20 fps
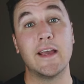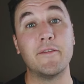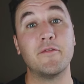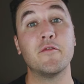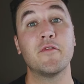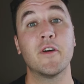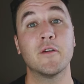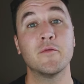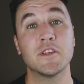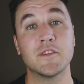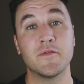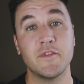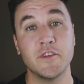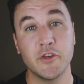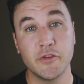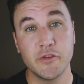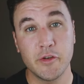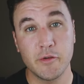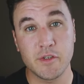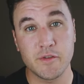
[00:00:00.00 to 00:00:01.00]
If you found this
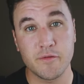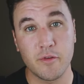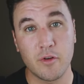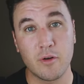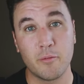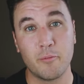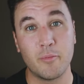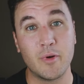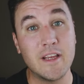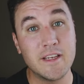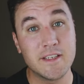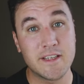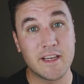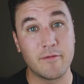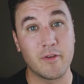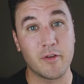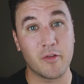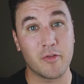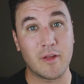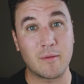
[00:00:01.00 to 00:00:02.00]
video useful, please
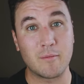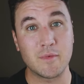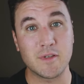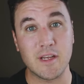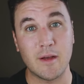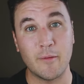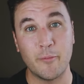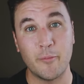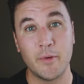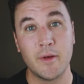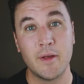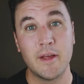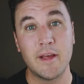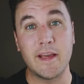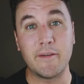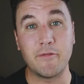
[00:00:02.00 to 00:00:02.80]
give it a thumbs up.